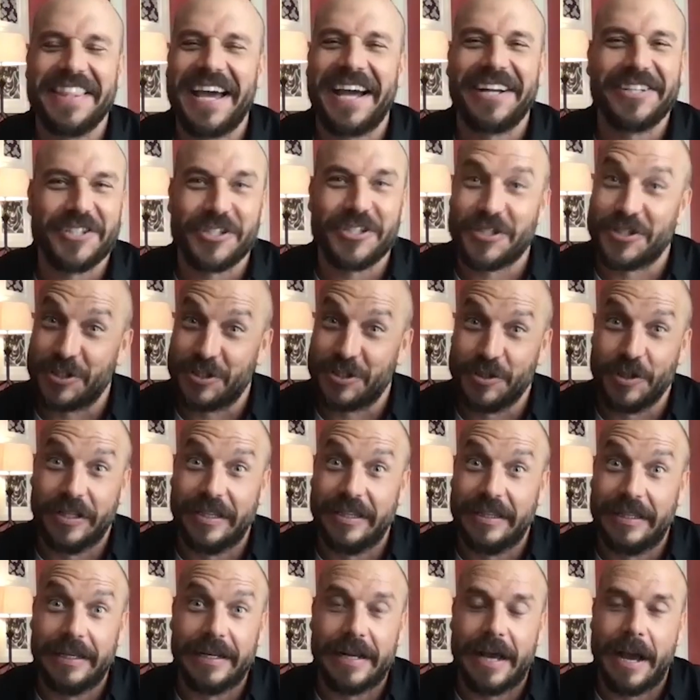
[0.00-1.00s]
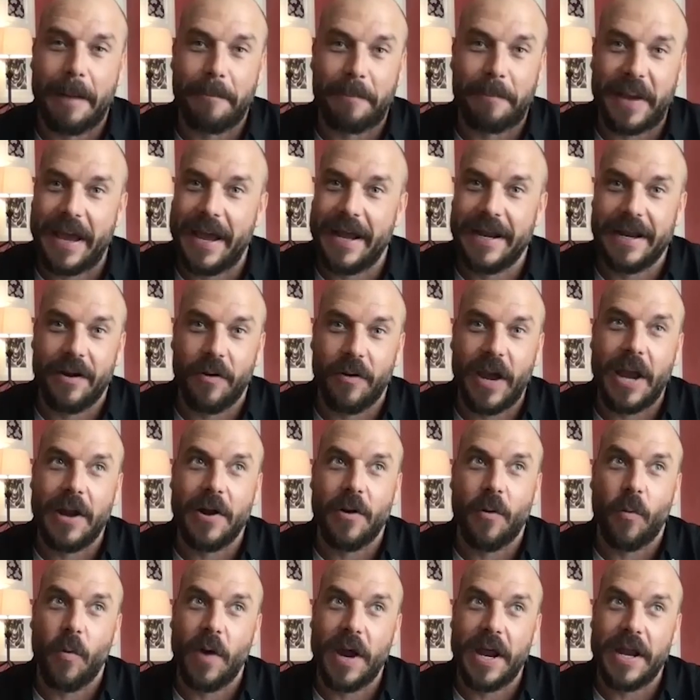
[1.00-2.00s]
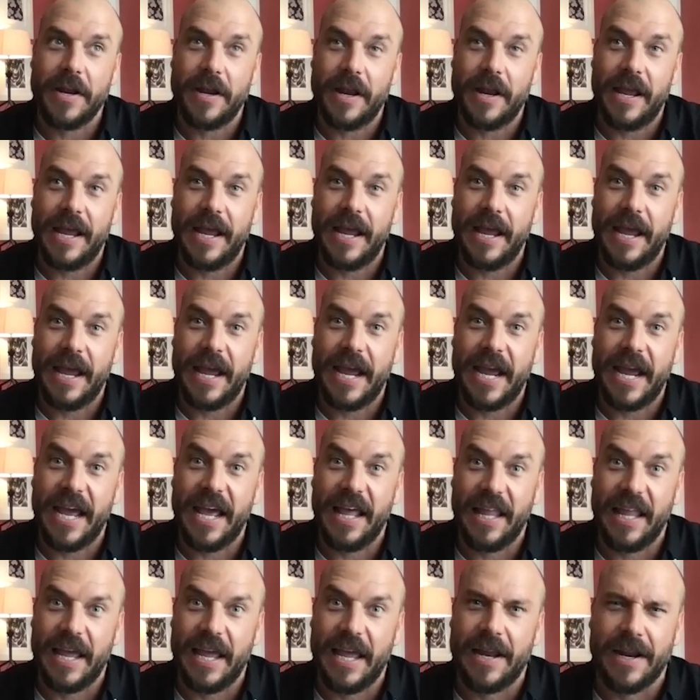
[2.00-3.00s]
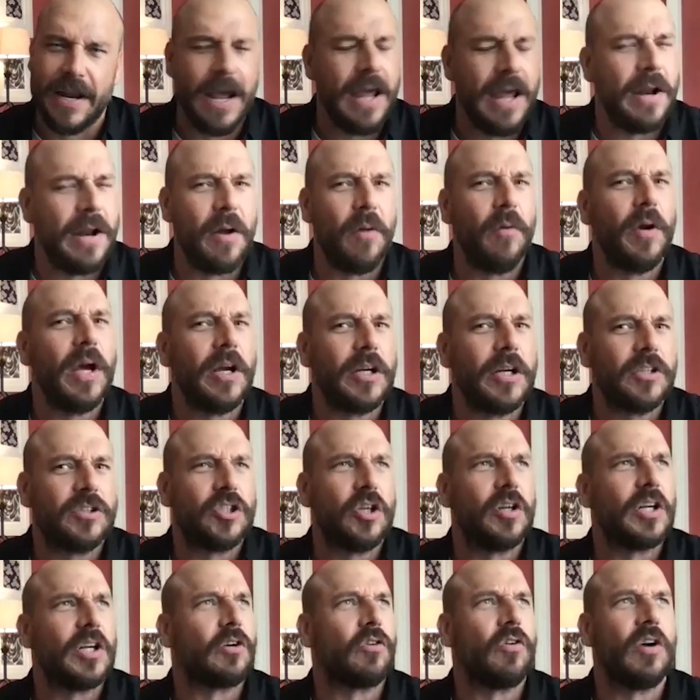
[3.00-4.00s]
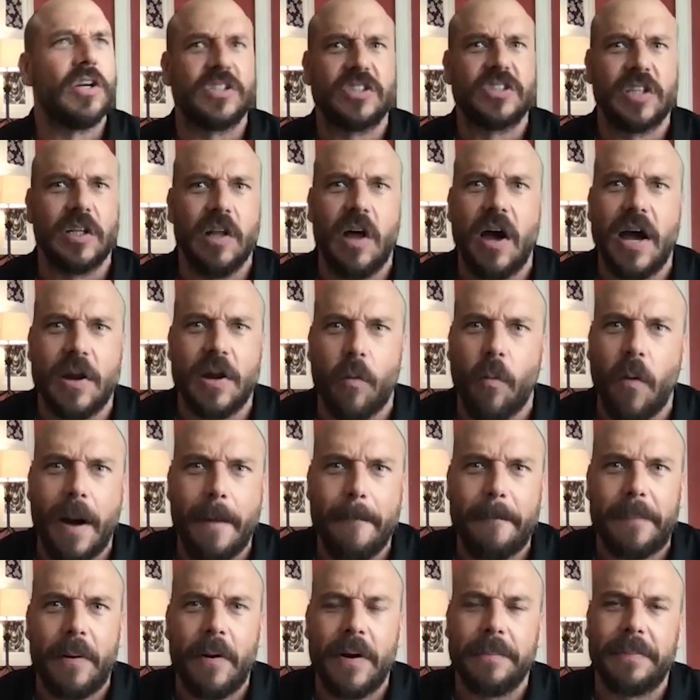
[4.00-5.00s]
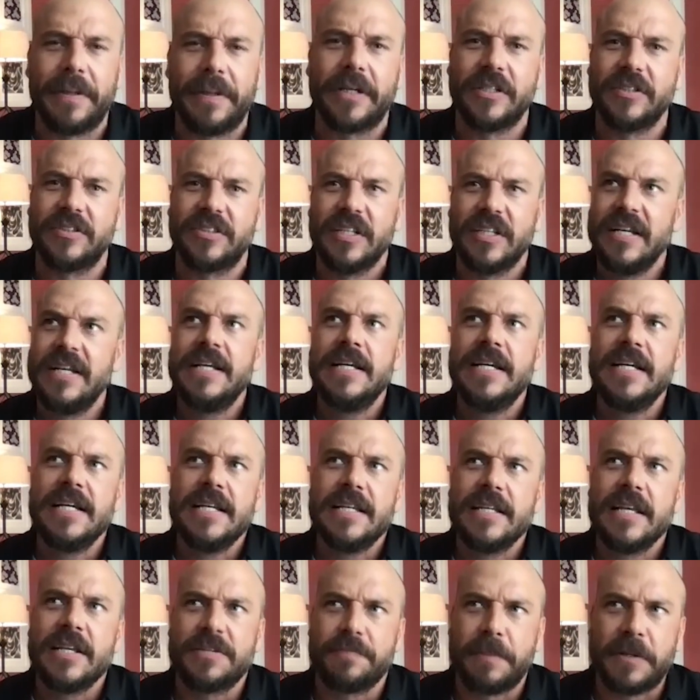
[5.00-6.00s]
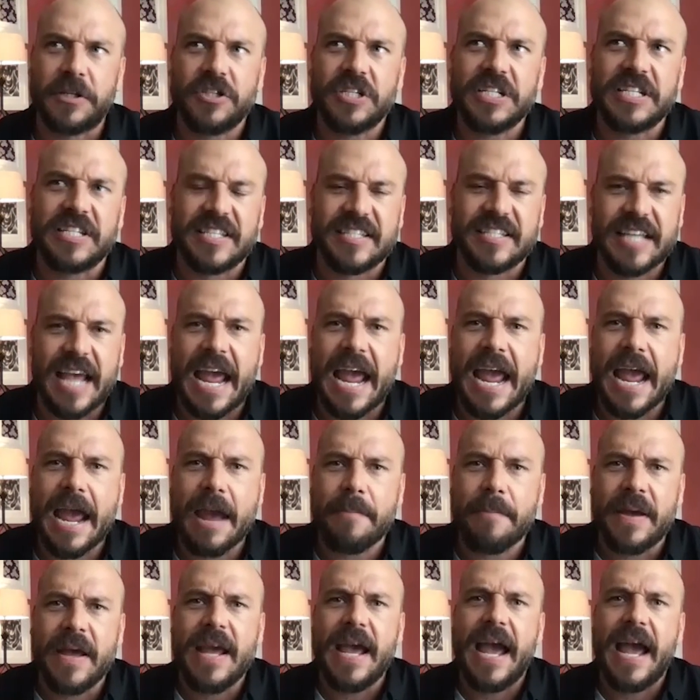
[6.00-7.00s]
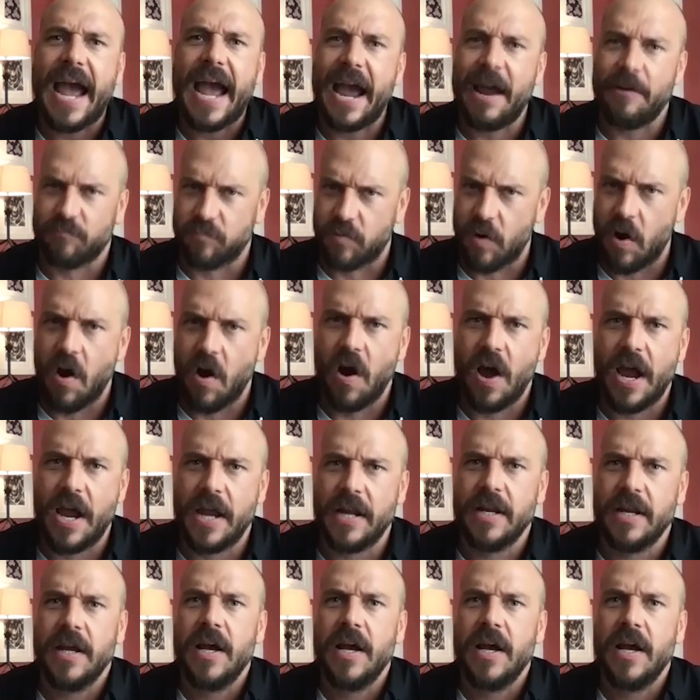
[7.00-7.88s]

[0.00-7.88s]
just lit up, and it went. And it sort of crossed the line at one point, because especially Sam and Ryan